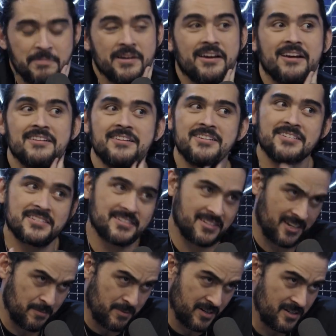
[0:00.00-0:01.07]
because they're
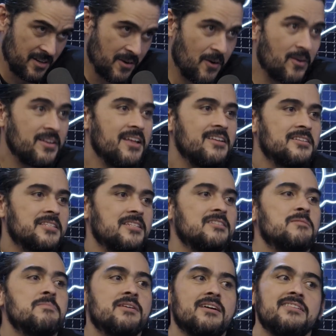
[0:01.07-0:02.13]
stubborn, or they're
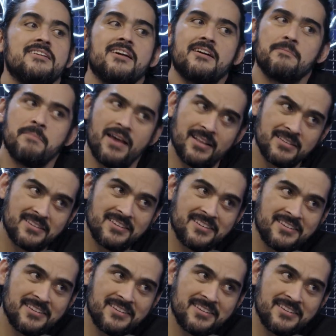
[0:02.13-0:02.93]
stubborn because they are bad.